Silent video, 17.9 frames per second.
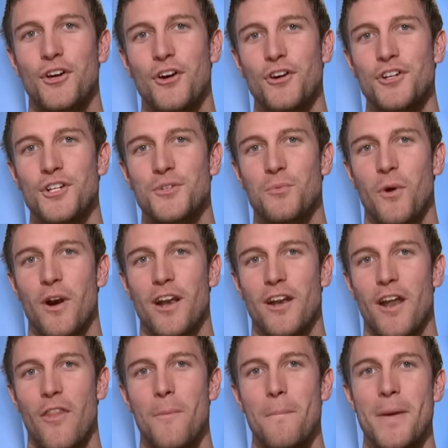although I
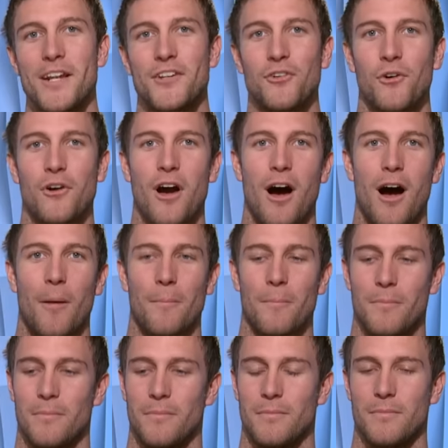do think that my
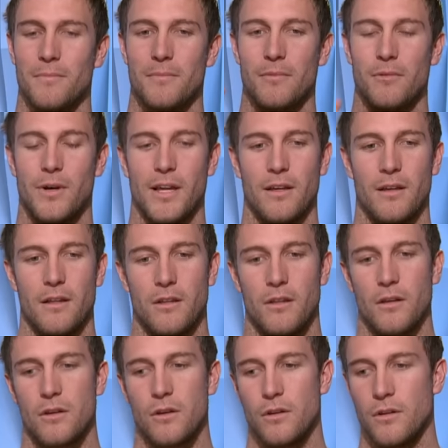justification as
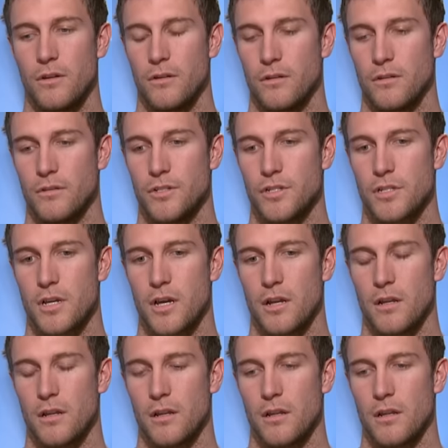to why
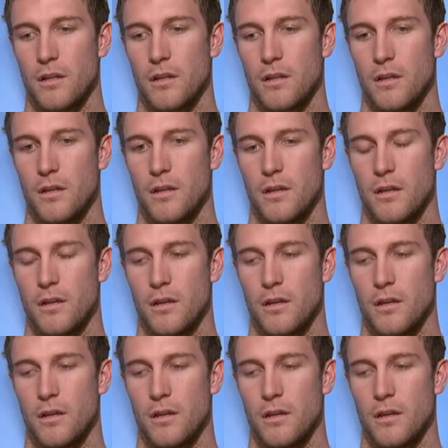production might do this is